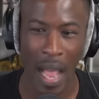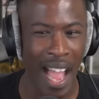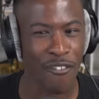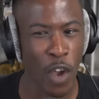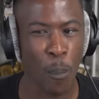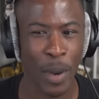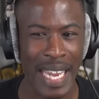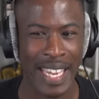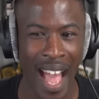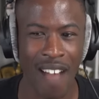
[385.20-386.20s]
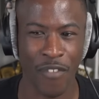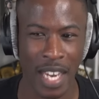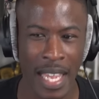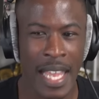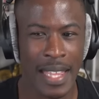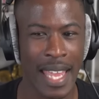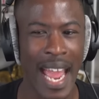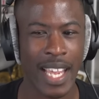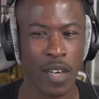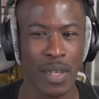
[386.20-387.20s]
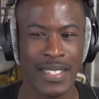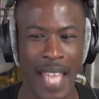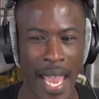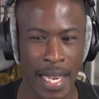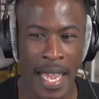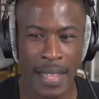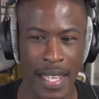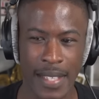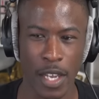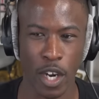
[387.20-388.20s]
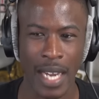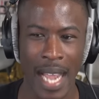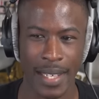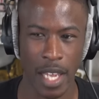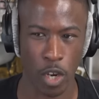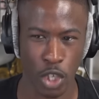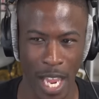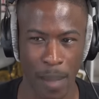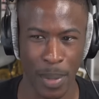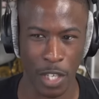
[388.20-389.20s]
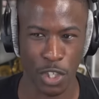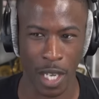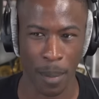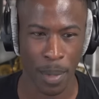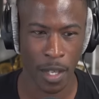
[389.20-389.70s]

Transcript: I feel pretty confident that I can retain this Intercontinental Championship.